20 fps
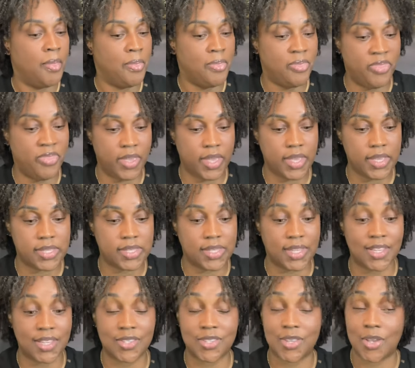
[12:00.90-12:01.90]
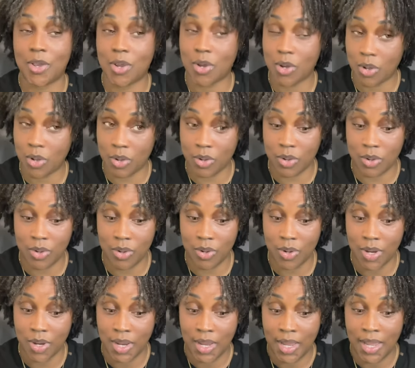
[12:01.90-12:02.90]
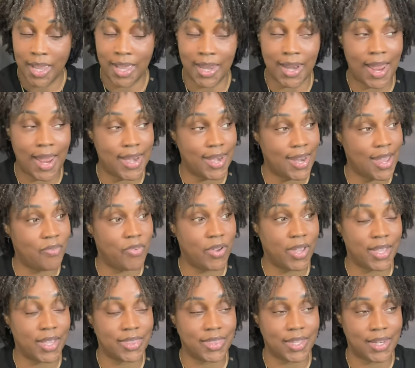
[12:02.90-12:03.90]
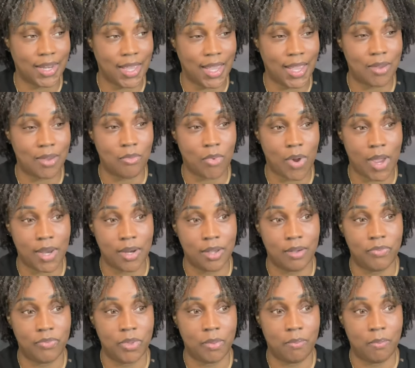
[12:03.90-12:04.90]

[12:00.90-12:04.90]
This is Her, and I never get the name right of the